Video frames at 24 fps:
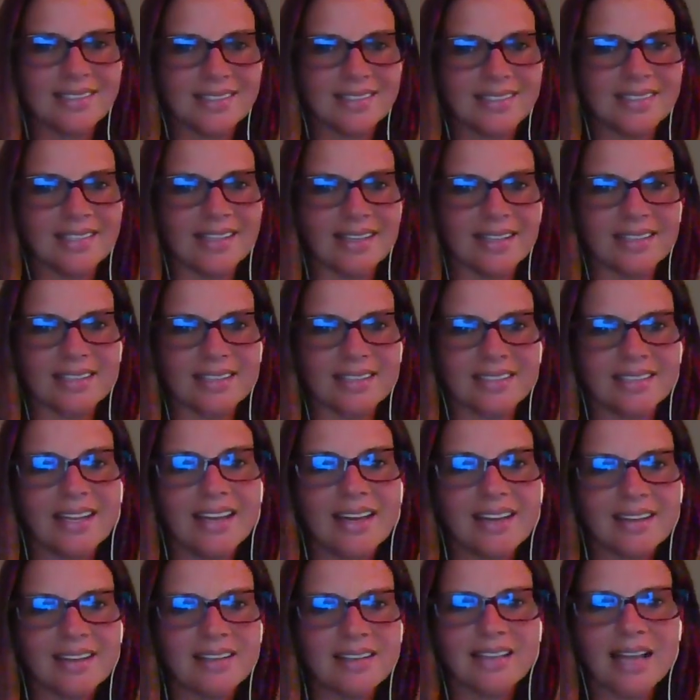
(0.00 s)
Yeah.
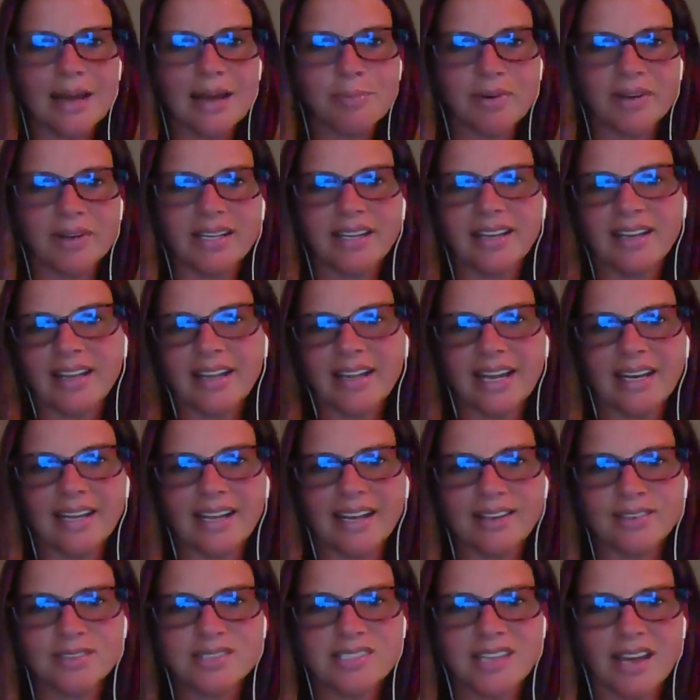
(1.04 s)
And collaborating and getting
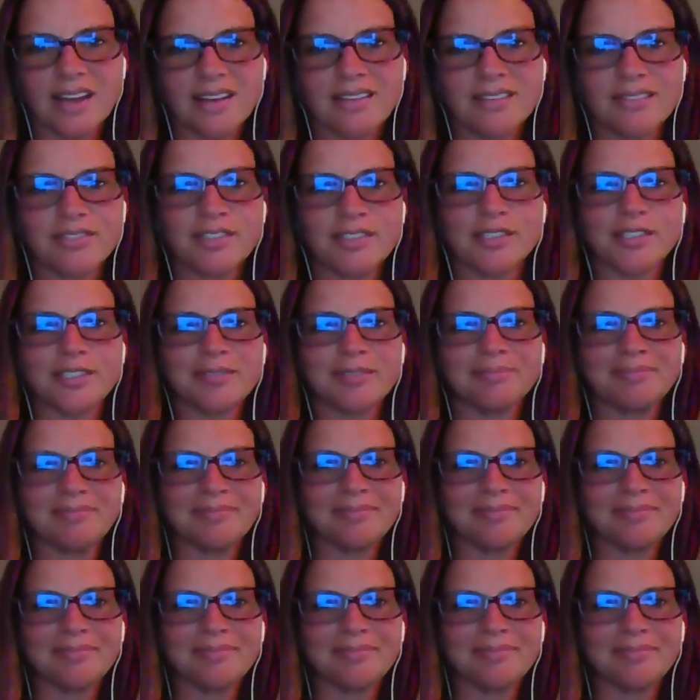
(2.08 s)
outside of your